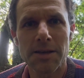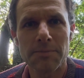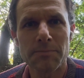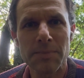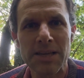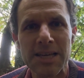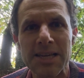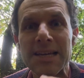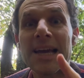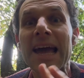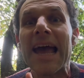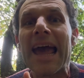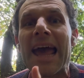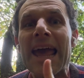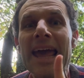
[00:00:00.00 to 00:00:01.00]
me
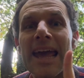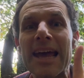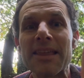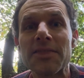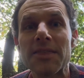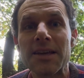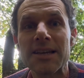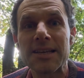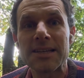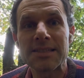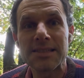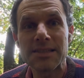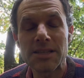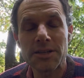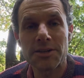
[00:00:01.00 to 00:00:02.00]
and that
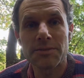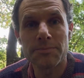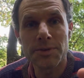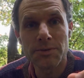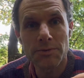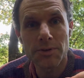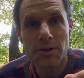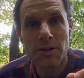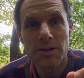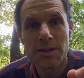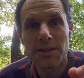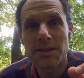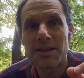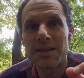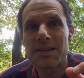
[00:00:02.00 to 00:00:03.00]
is the communal,
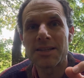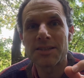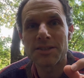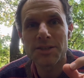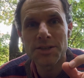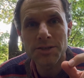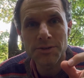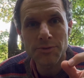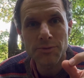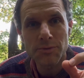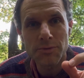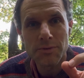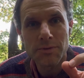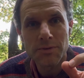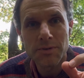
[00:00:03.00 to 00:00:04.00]
that is
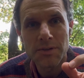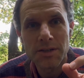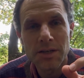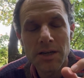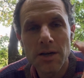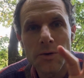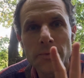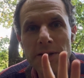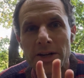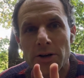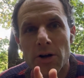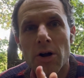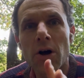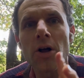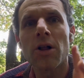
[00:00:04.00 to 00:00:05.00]
you. We
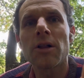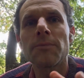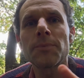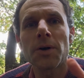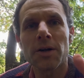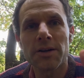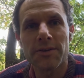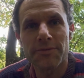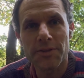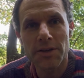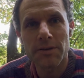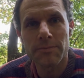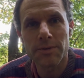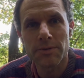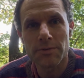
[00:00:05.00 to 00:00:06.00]
are all part of the
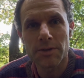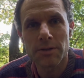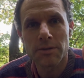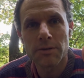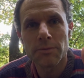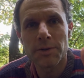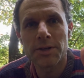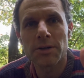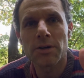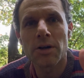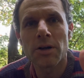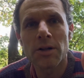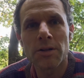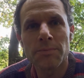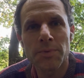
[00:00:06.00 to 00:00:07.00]
communal. We are
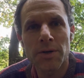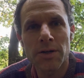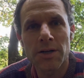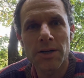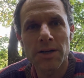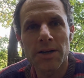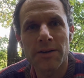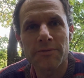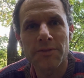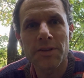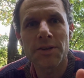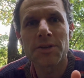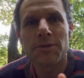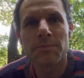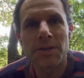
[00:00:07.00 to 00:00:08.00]
all part of the
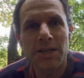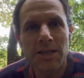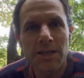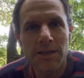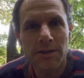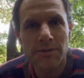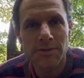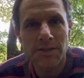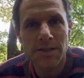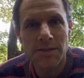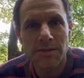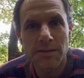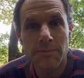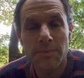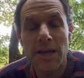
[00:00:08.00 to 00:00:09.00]
human
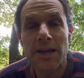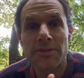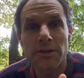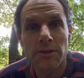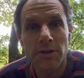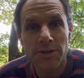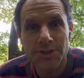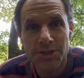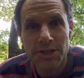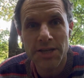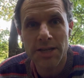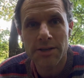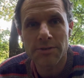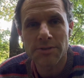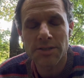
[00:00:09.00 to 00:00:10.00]
ecosystem and the larger
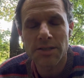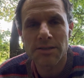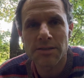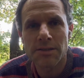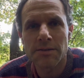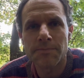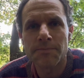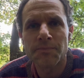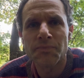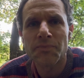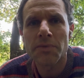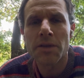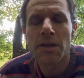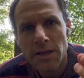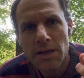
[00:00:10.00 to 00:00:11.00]
ecosystem.
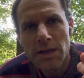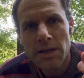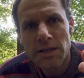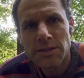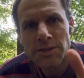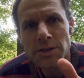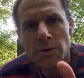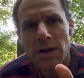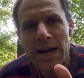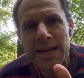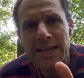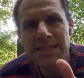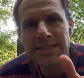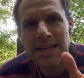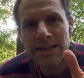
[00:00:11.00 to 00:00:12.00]
So I
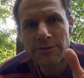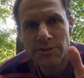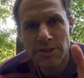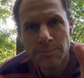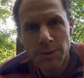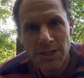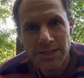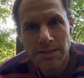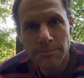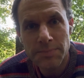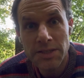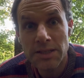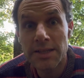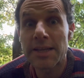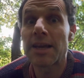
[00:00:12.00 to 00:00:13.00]
can take
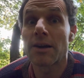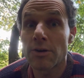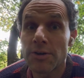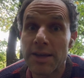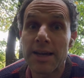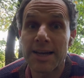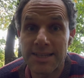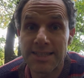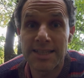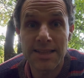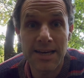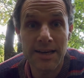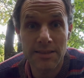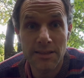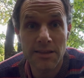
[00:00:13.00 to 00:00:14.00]
responsibility, oh yeah, I did
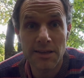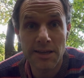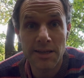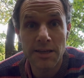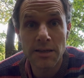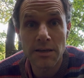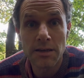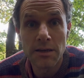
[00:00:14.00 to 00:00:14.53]
that thing,